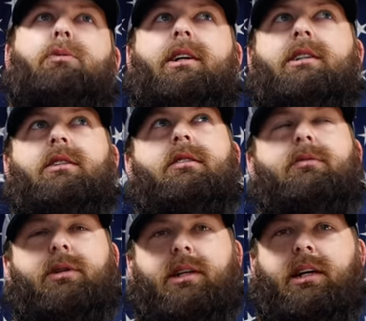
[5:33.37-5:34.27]
ratchets,
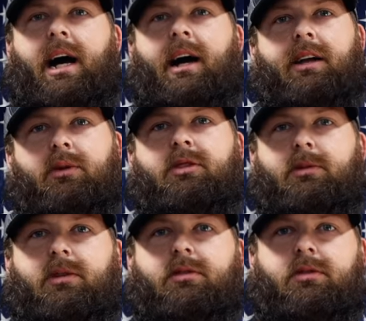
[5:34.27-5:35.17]
but I know some
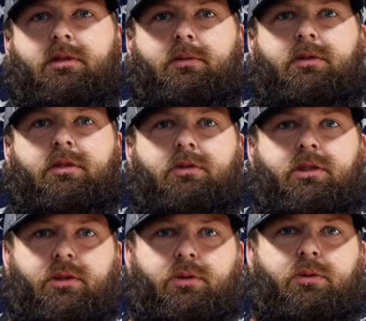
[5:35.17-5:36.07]
other distributors who
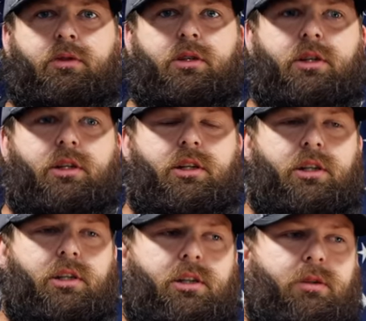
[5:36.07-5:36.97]
do.
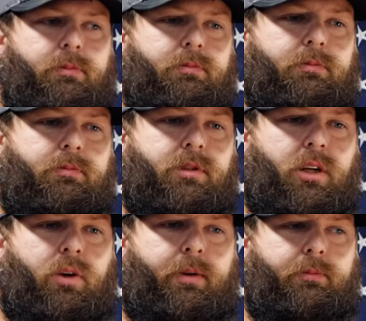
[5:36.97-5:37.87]
Um,
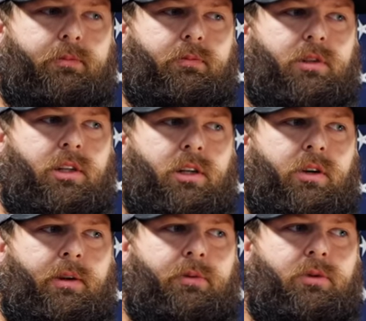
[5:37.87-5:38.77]
so I'm, you know,
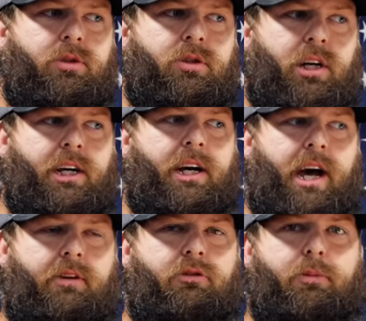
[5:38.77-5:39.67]
I'm going to try to
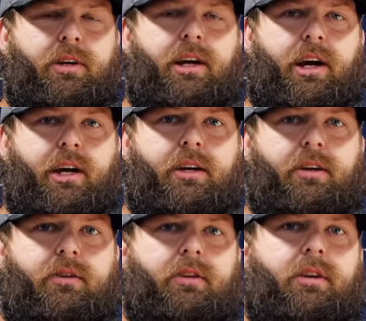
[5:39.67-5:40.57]
have them in
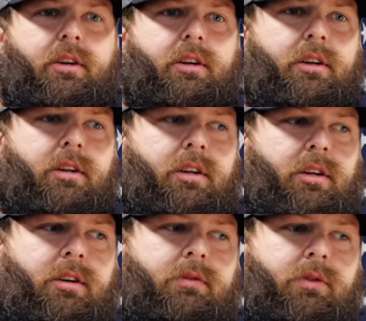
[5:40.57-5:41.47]
hand
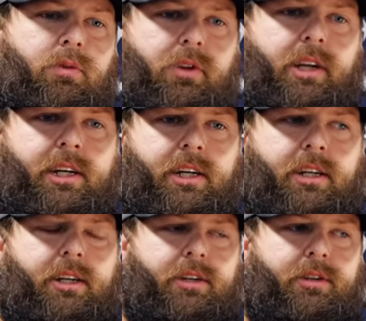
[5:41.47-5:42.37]
uh, for when they
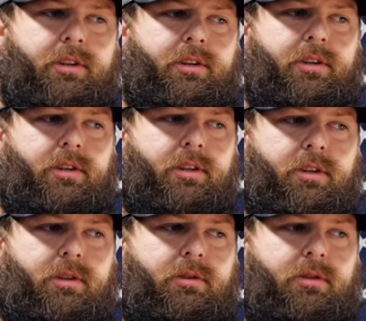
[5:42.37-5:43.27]
get here. Uh,